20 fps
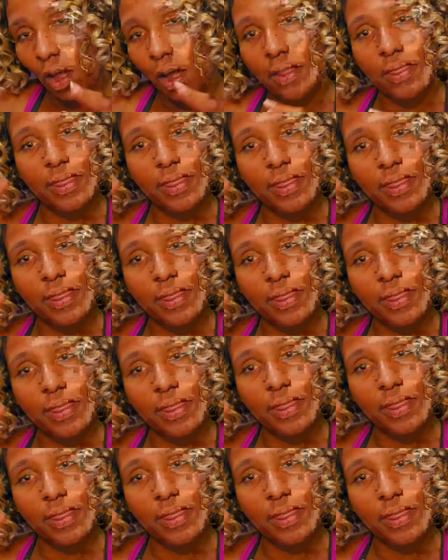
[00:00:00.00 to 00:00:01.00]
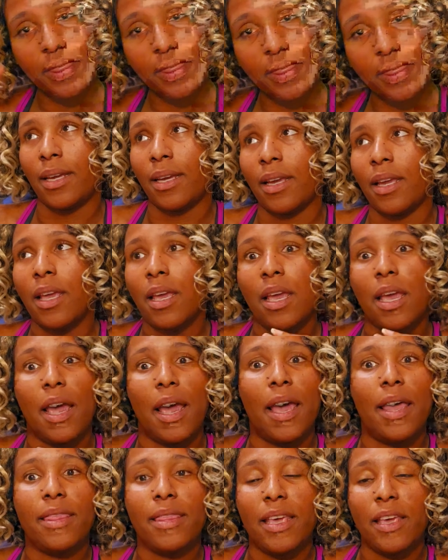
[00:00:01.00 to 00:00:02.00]
that's all happening.
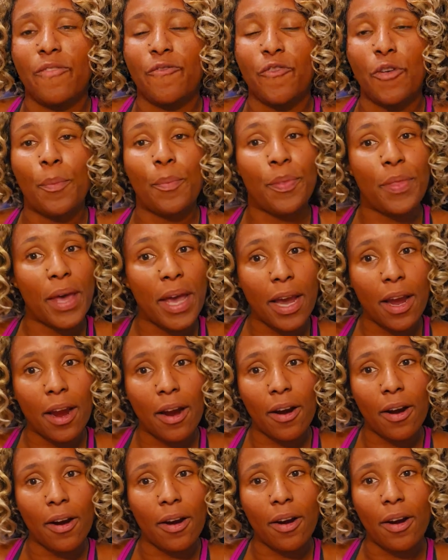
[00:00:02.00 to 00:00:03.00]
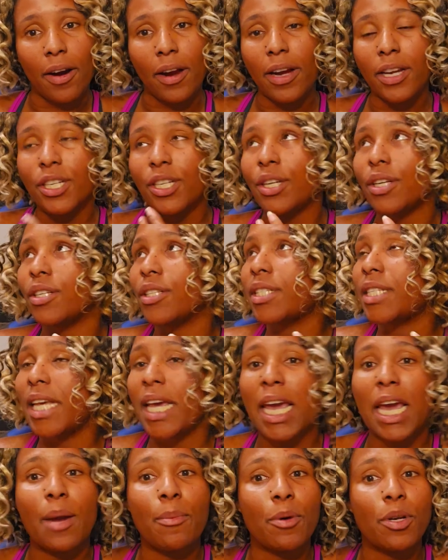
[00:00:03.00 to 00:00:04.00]
And then from there,
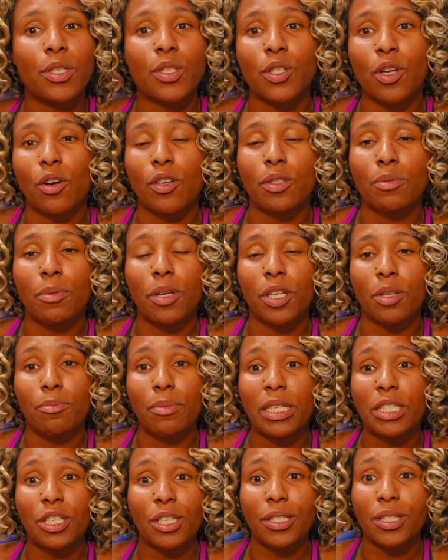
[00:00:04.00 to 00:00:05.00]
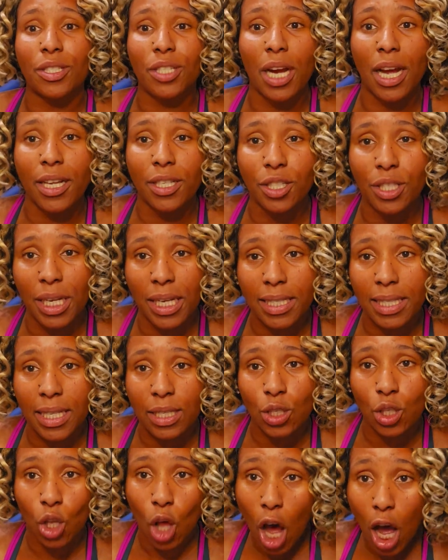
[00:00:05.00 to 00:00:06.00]
Tamara starts mentions John
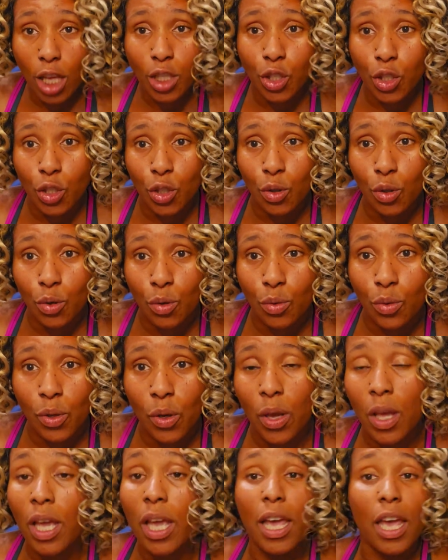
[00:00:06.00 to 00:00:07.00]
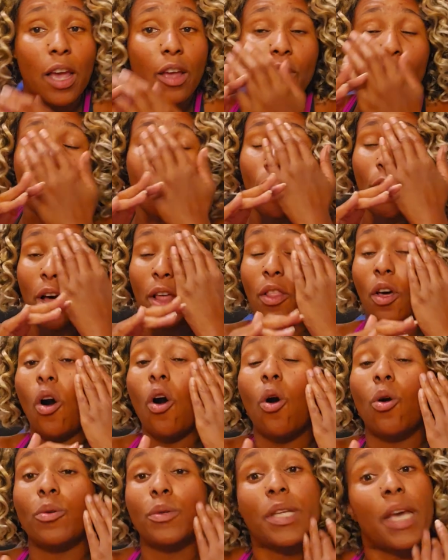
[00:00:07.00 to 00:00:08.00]
Janssen's lawsuit in front of the
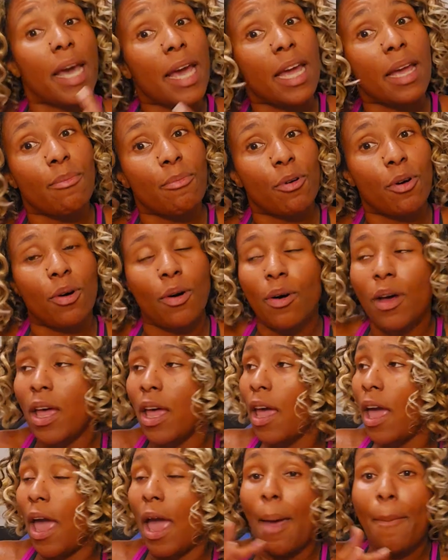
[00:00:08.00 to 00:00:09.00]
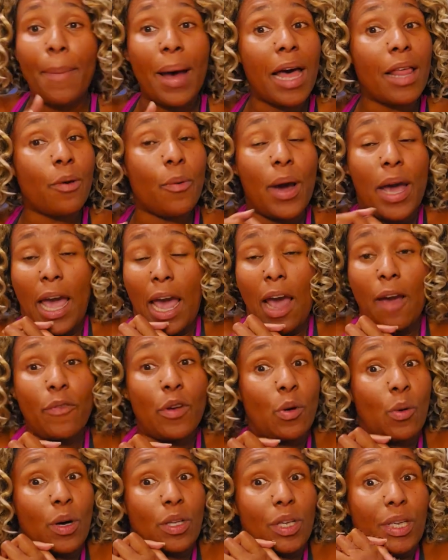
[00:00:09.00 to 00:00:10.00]
whole table. And by the way,
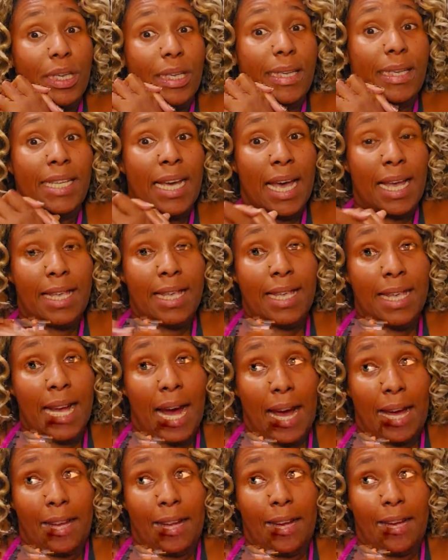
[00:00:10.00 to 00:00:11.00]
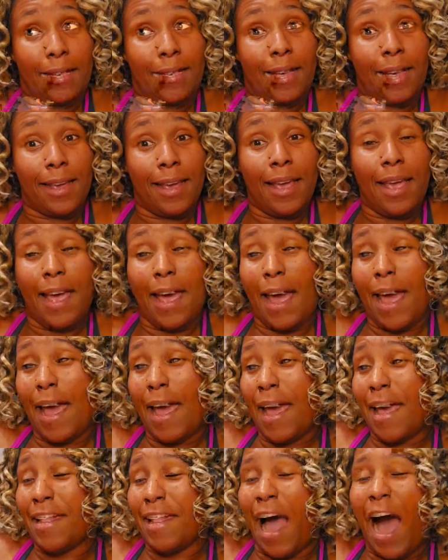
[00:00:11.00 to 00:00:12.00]
everyone's just dead silent.
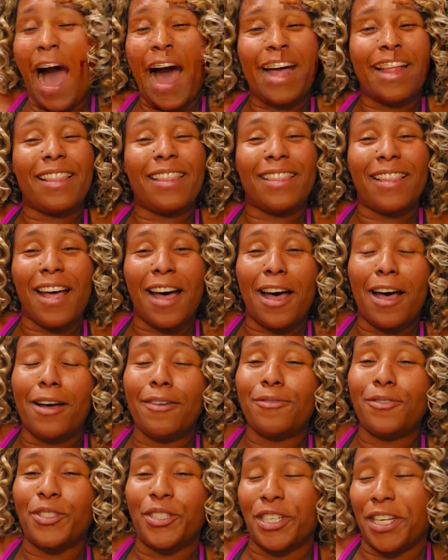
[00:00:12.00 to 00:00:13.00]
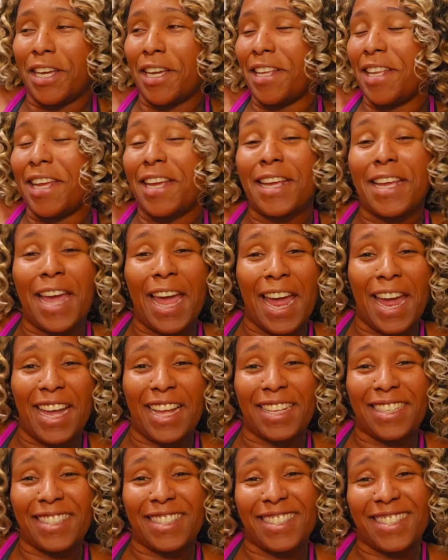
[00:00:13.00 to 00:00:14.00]
And I love Jen and
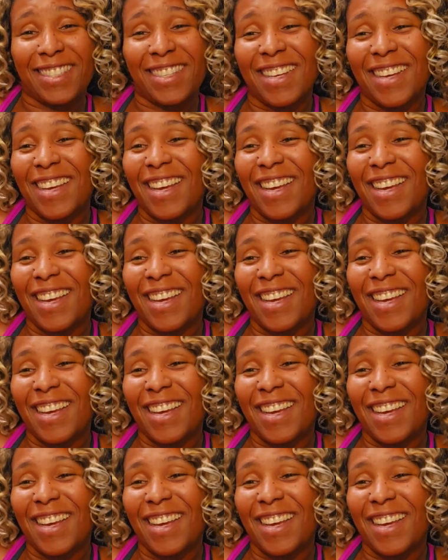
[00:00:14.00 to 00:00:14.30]
Kate's